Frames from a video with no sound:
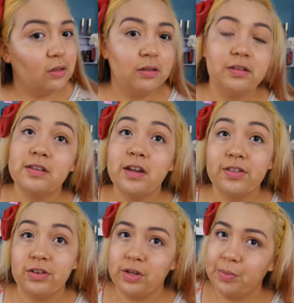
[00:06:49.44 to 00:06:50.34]
This is another
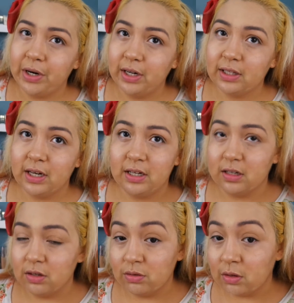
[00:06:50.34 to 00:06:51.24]
new product that I
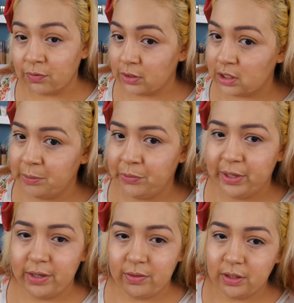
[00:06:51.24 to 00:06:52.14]
didn't use the first time
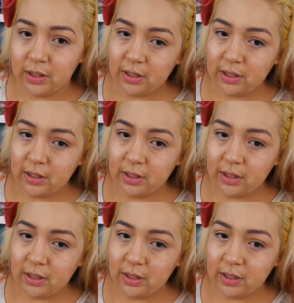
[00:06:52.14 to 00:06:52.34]
around.